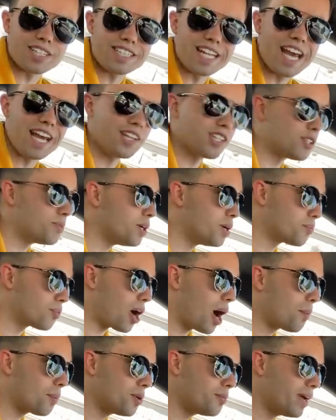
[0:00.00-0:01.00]
take to be a
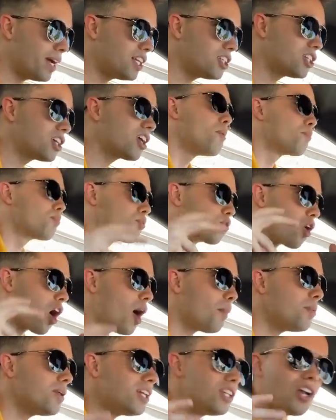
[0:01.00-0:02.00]
property manager,
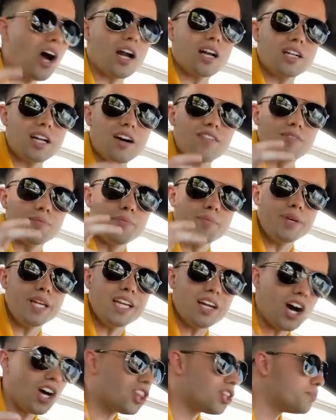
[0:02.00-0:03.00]
probably not enough meat
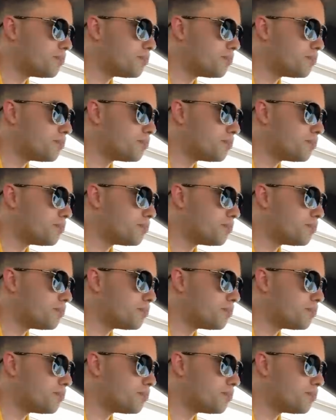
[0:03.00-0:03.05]
on the